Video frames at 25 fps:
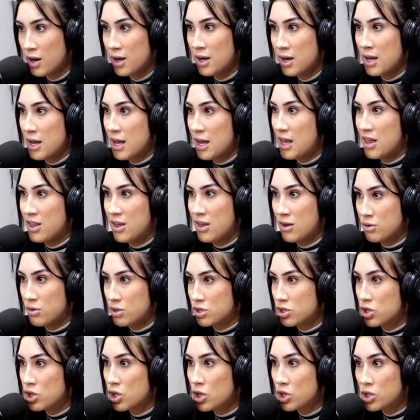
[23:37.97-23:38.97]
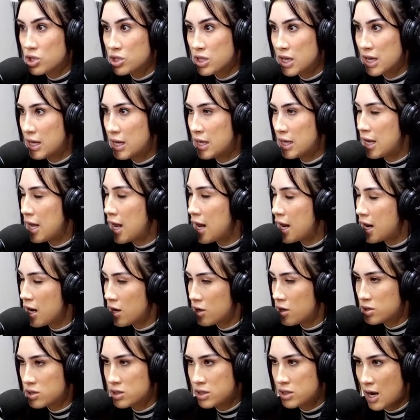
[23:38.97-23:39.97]
it was 13
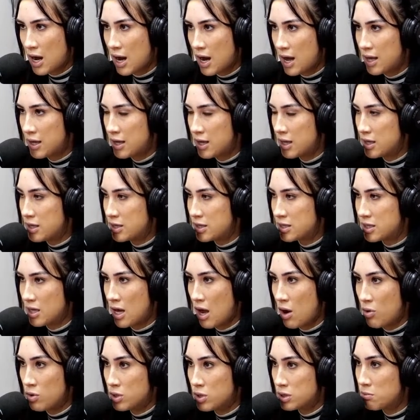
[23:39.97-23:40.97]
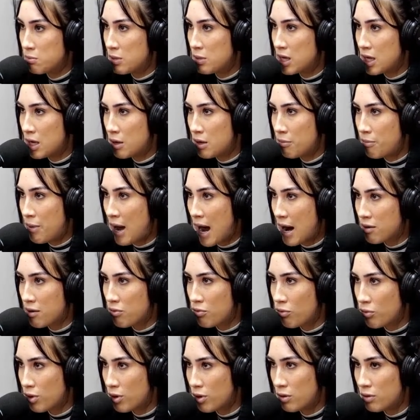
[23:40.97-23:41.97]
hairstylists. It was me in a back
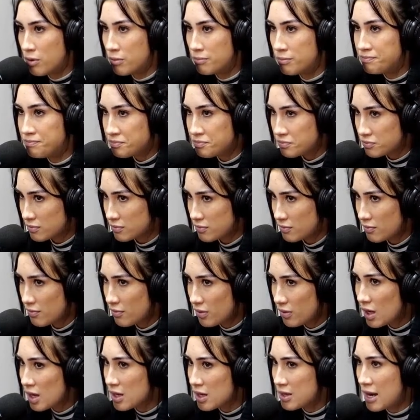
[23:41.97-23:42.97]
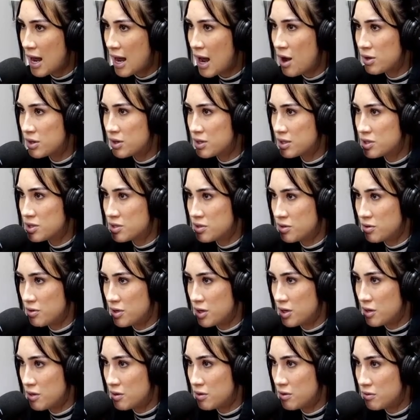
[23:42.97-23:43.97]
room. Now at the
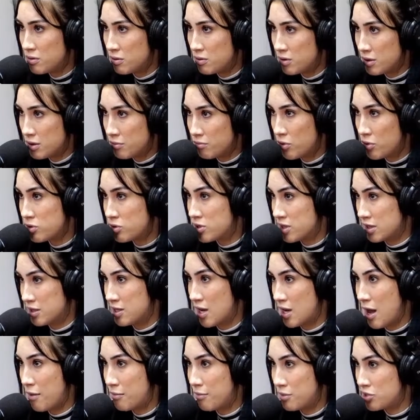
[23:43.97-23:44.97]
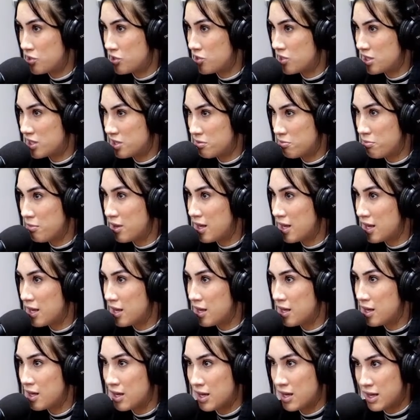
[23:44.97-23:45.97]
studio, most of the time, it's just
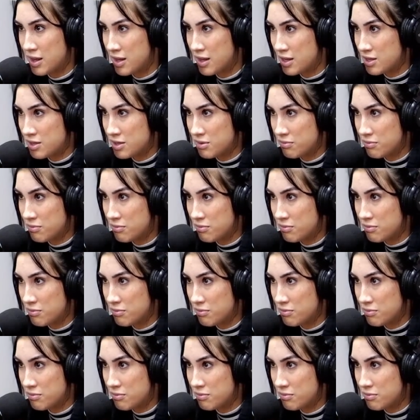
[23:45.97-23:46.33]
me in this